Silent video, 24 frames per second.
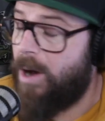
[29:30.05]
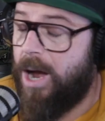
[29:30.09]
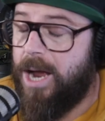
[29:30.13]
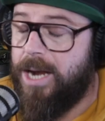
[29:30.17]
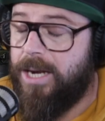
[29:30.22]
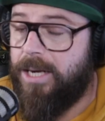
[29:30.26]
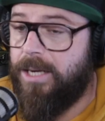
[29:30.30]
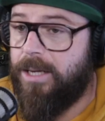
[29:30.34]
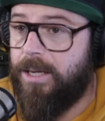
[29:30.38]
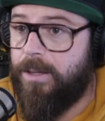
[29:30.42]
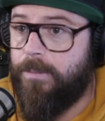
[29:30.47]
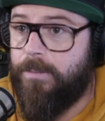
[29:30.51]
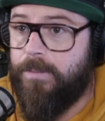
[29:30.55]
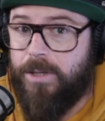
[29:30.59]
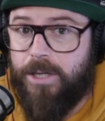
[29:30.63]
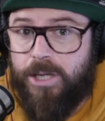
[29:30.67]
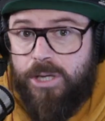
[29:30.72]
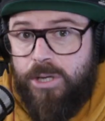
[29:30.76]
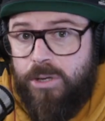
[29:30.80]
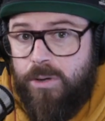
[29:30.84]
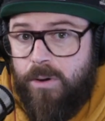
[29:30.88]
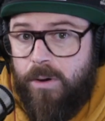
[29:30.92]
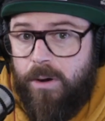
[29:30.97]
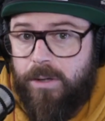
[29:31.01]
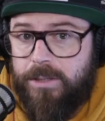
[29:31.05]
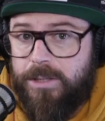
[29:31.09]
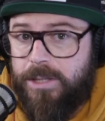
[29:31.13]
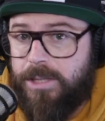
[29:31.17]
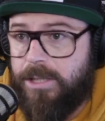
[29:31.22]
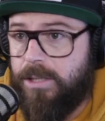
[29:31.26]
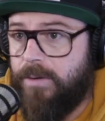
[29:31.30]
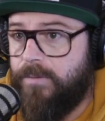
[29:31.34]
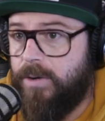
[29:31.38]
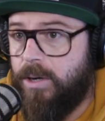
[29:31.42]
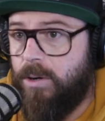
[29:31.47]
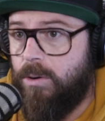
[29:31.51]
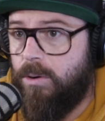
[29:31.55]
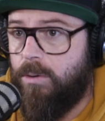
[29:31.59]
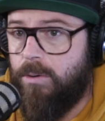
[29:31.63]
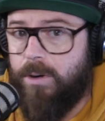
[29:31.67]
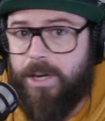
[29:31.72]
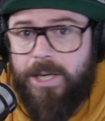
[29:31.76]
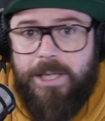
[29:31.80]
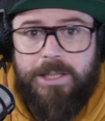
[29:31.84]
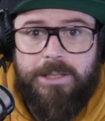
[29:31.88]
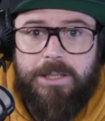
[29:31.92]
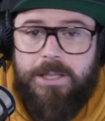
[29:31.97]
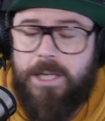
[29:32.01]
And the curiosity of it all
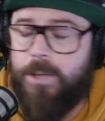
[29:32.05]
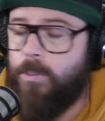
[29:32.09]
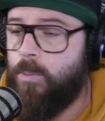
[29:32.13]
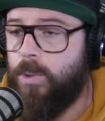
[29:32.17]
is that